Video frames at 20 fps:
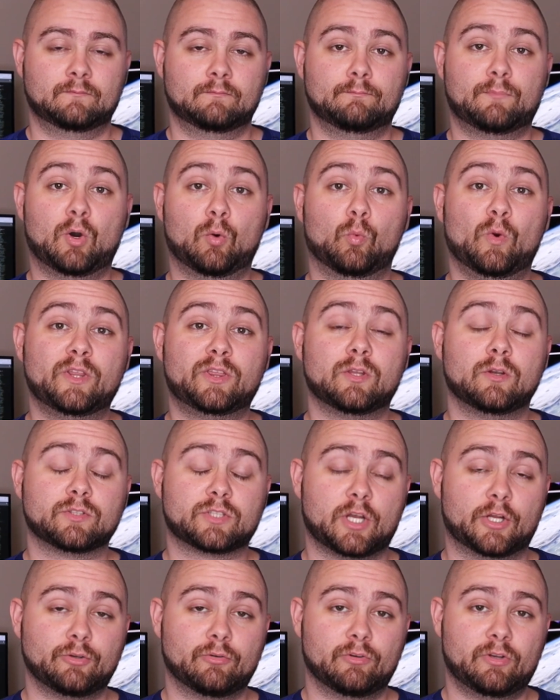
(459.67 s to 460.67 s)
But with
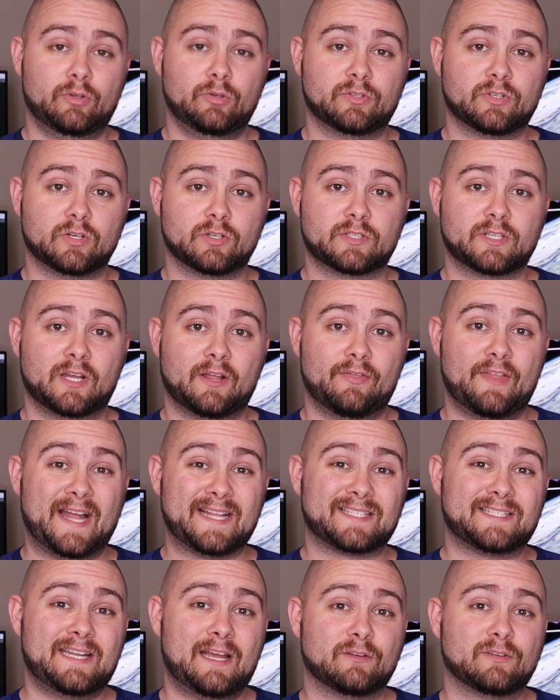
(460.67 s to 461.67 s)
those 100 users,
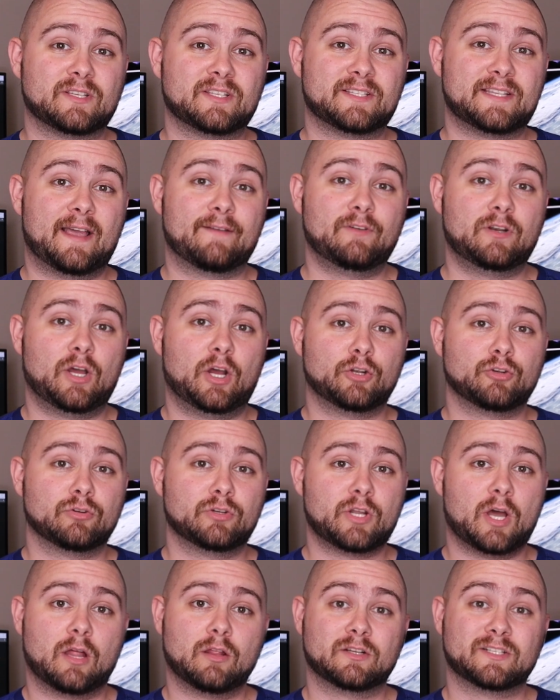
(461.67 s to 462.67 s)
that's now
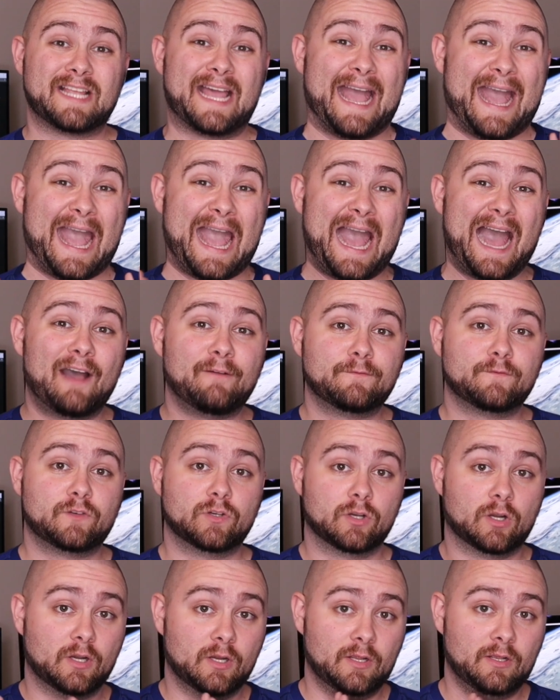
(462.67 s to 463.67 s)
$700
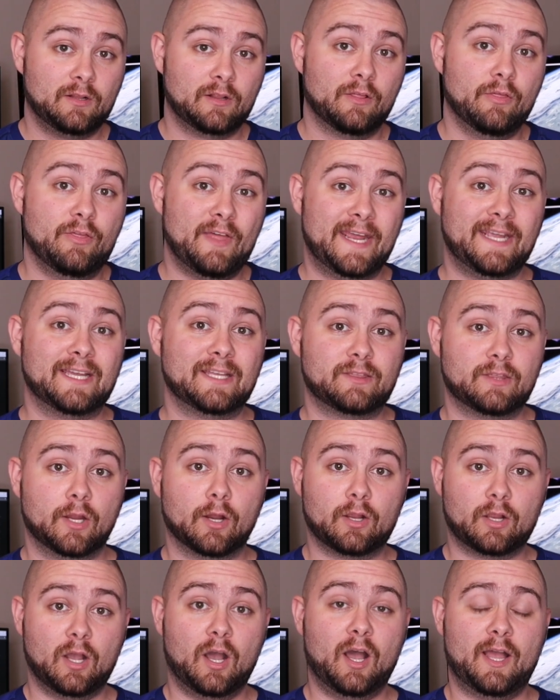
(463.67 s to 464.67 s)
after they get
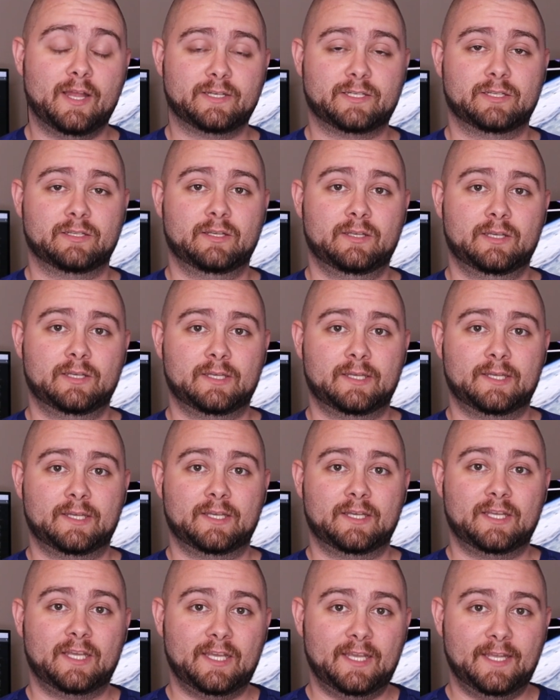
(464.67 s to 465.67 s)
their cut
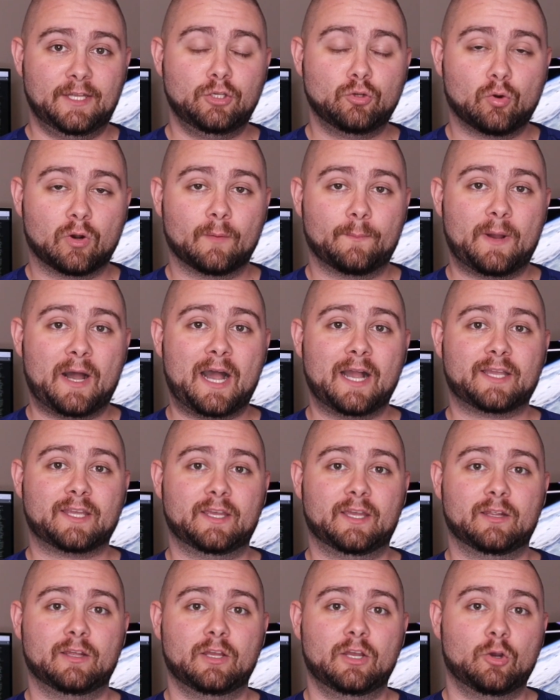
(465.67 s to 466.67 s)
in your
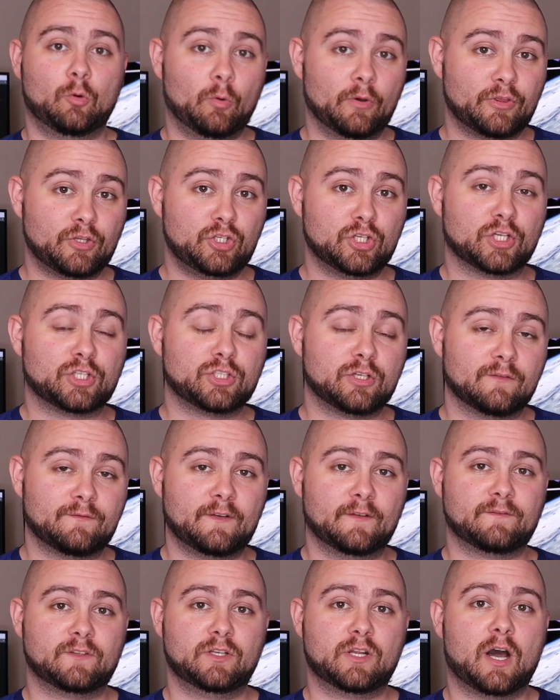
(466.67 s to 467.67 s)
pocket with just your
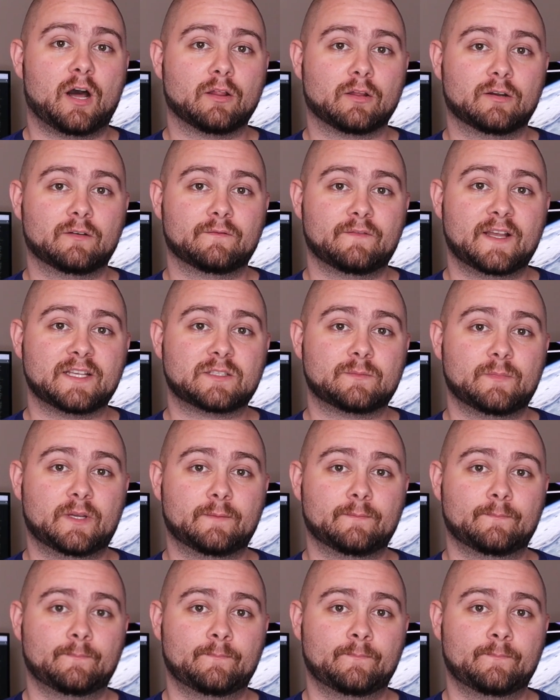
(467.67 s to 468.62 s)
$50 investment.